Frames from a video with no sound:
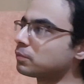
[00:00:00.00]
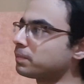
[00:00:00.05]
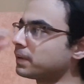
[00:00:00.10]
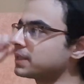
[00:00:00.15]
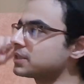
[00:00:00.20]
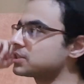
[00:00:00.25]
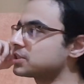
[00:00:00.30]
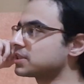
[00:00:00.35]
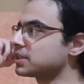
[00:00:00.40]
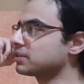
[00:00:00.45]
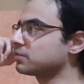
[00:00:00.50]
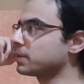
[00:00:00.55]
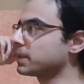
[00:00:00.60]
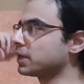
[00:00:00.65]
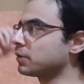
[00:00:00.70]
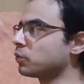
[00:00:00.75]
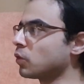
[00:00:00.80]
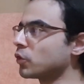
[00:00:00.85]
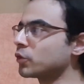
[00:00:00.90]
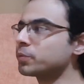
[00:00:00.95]
punches, but
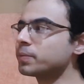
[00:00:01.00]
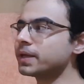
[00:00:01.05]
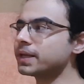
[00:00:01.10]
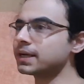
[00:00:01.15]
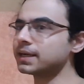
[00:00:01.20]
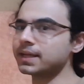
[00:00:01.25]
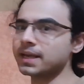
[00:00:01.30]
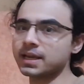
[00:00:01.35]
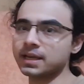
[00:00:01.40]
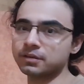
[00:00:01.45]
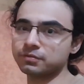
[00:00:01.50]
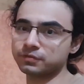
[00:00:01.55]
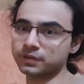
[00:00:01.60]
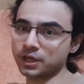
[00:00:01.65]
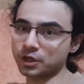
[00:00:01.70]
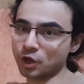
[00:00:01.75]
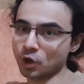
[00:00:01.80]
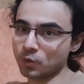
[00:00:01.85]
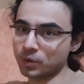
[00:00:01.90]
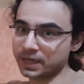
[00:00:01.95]
it won't mean a thing if
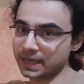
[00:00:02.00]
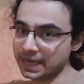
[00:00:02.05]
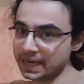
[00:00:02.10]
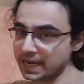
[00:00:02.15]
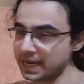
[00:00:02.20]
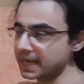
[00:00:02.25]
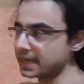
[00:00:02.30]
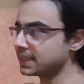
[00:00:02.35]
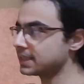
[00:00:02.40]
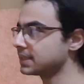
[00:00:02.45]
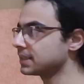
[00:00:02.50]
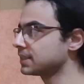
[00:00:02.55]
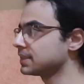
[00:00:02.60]
they don't hit.